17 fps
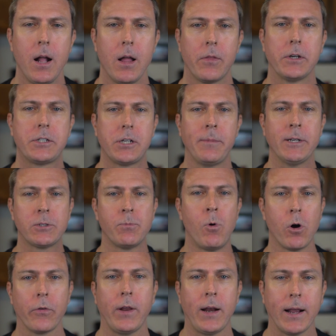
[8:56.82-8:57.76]
There's so much
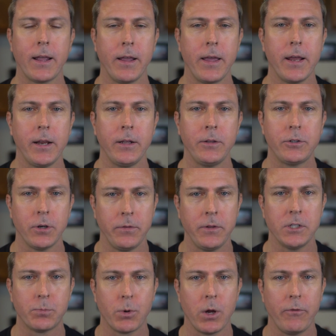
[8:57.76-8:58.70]
more than I can get into in
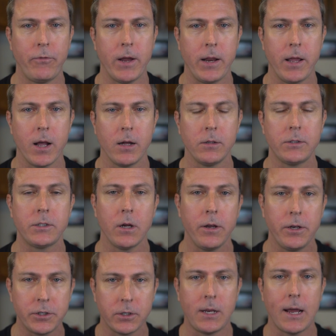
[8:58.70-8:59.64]
these brief videos, so
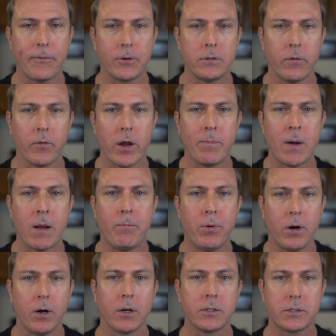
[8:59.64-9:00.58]
you should definitely read my
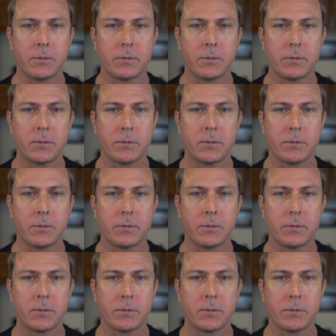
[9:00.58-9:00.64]
books